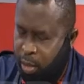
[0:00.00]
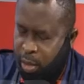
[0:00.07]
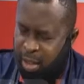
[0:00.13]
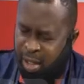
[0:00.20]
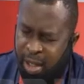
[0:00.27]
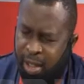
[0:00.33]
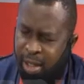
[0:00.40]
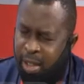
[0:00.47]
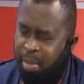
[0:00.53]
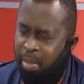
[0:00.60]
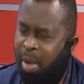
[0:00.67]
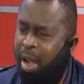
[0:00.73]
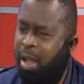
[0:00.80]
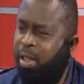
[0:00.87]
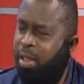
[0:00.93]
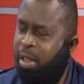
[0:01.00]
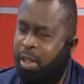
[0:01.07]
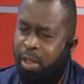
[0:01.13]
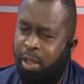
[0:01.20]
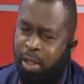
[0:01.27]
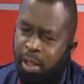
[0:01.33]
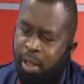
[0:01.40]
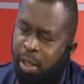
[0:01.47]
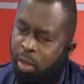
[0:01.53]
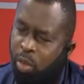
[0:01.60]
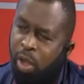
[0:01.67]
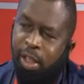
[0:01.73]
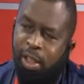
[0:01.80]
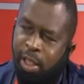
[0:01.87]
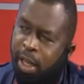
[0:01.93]
since March
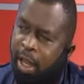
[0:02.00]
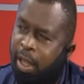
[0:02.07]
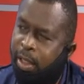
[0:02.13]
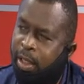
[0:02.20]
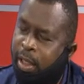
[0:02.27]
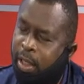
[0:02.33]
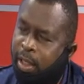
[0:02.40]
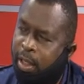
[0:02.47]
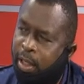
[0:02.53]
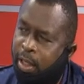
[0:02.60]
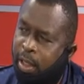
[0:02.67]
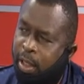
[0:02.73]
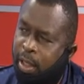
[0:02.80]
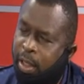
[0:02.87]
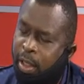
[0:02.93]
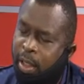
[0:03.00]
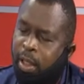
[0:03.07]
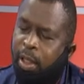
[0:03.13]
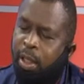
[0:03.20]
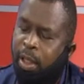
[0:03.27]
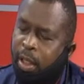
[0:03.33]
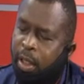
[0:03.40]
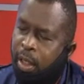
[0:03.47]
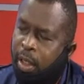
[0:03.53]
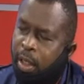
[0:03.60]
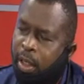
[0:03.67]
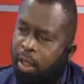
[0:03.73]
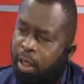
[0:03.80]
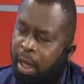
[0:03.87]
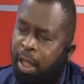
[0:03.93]
2019,
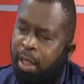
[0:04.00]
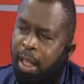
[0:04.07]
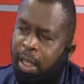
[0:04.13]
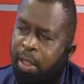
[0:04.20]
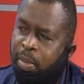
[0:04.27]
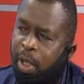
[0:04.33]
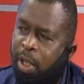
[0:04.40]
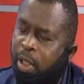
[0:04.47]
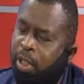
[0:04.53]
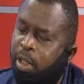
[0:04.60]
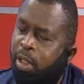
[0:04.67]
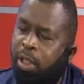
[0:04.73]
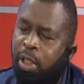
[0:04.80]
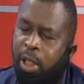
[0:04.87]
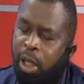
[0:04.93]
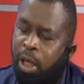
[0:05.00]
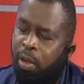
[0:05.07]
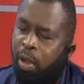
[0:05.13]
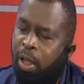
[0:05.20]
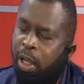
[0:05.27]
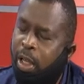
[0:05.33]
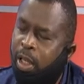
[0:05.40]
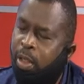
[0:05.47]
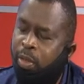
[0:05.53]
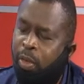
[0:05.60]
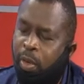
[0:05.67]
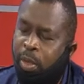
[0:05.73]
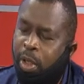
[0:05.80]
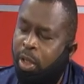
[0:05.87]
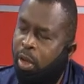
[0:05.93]
that has been released
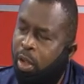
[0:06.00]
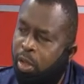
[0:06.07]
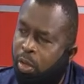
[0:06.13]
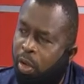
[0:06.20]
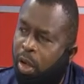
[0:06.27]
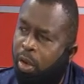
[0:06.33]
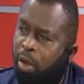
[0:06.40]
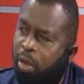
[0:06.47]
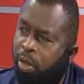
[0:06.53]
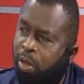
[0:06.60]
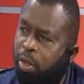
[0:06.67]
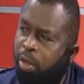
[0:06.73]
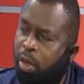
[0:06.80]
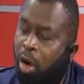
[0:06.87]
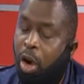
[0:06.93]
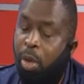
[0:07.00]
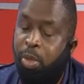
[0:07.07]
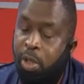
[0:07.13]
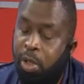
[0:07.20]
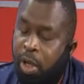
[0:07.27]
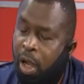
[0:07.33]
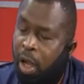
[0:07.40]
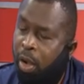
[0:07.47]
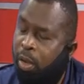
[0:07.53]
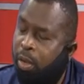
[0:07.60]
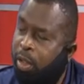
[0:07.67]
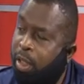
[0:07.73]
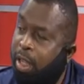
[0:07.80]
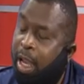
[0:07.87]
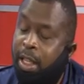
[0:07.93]
from the industrial courts. Up to now,
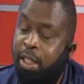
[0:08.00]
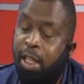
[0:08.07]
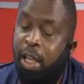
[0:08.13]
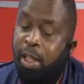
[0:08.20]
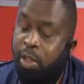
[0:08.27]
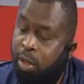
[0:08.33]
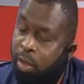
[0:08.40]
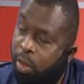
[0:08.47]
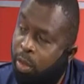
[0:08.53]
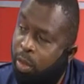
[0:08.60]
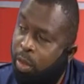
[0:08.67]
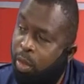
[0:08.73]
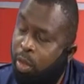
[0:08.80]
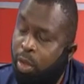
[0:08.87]
they are yet to